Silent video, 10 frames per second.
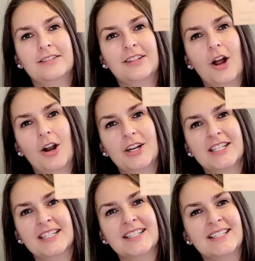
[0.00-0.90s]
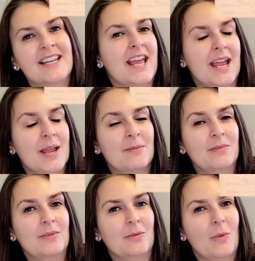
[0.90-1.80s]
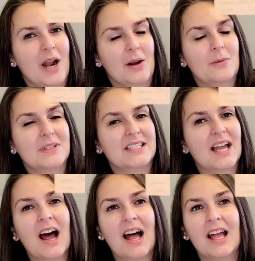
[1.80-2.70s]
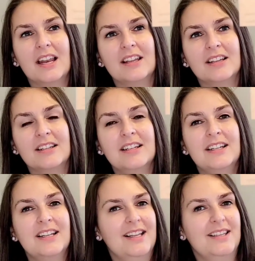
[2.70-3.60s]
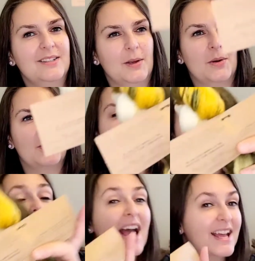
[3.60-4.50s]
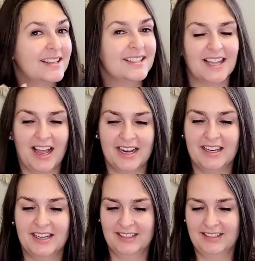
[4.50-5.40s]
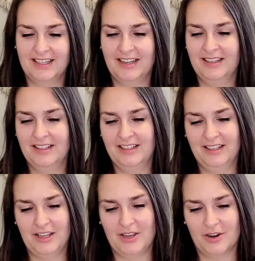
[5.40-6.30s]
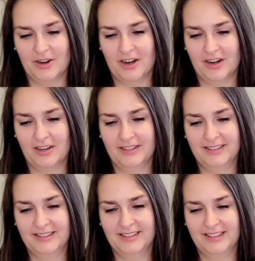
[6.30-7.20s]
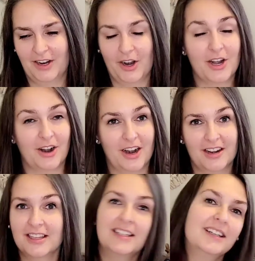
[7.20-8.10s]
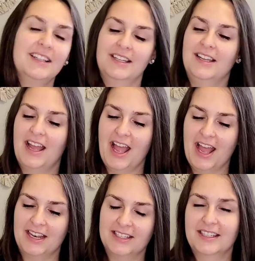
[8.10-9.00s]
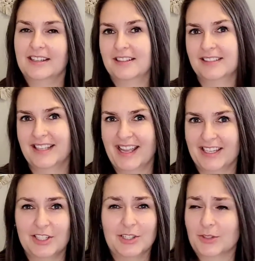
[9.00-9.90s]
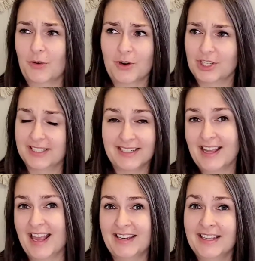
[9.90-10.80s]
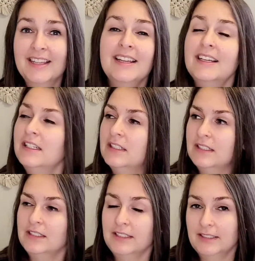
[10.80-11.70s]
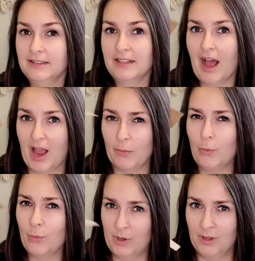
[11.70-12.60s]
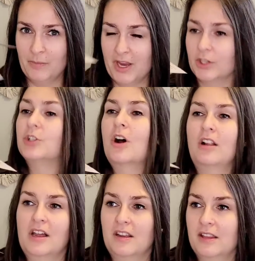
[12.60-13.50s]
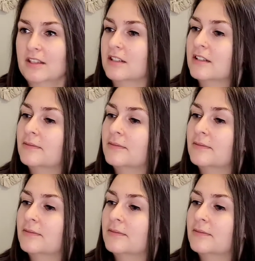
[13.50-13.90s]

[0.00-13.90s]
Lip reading: artist's name, where it was dyed. So it's a hand dyed yarn, art yarn, and it's just gorgeous. And I will make a shawl out of this,